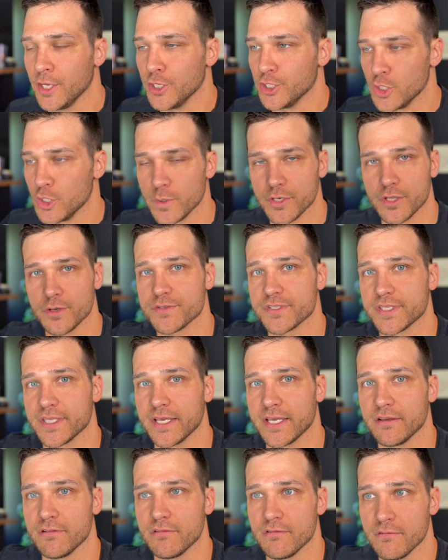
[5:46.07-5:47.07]
you would use
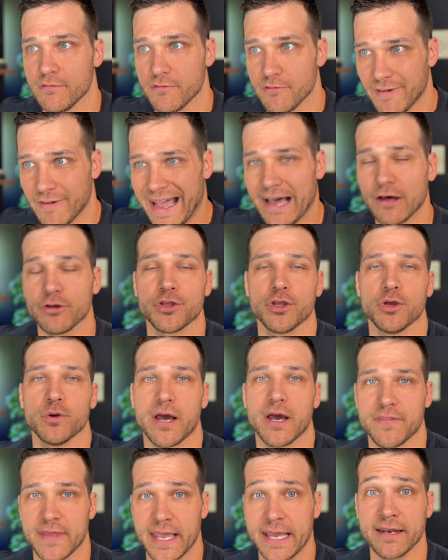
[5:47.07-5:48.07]
the value
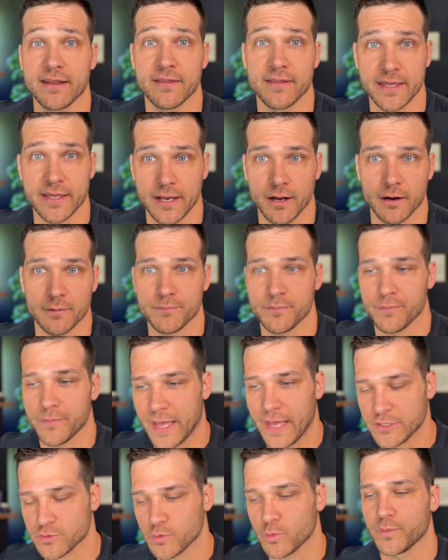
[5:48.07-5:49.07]
at the end of the year.
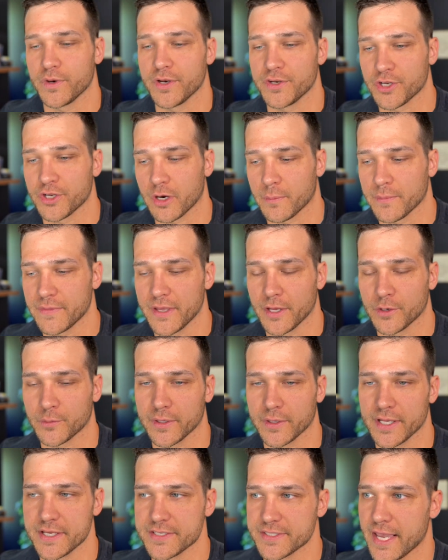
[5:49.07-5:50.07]
That's what would determine the
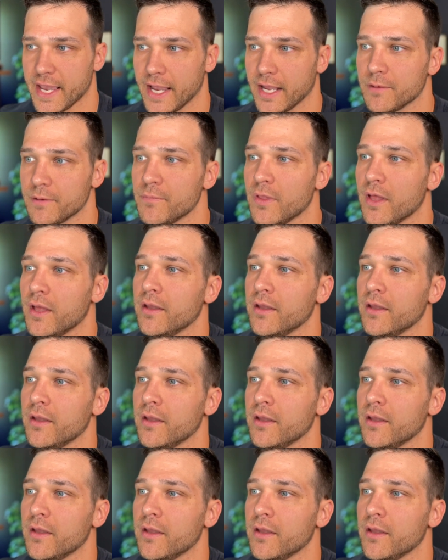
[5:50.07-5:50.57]
unrealized gain.